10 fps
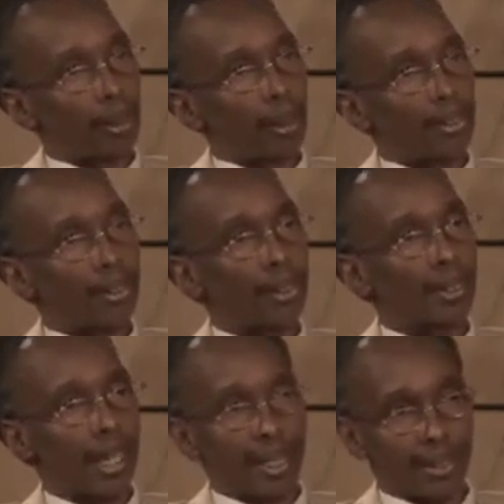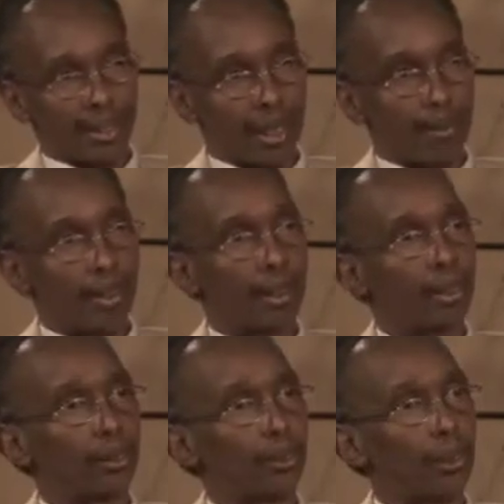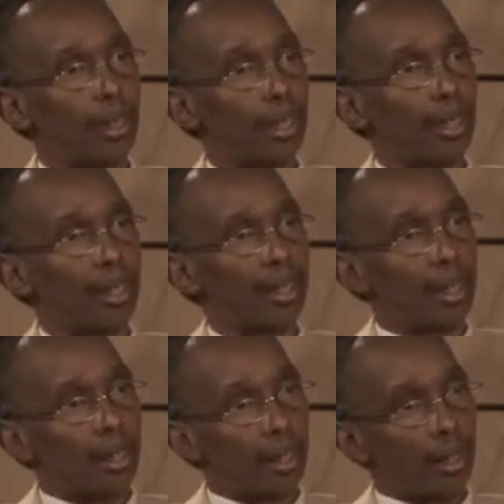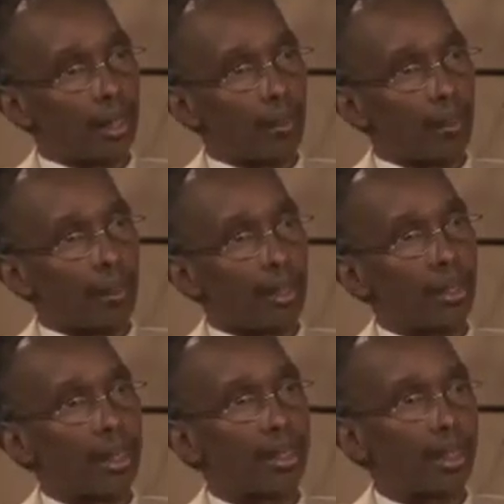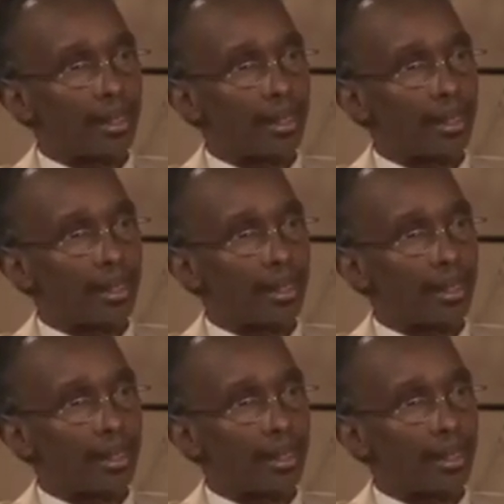Since last time, I think John Haley was in charge.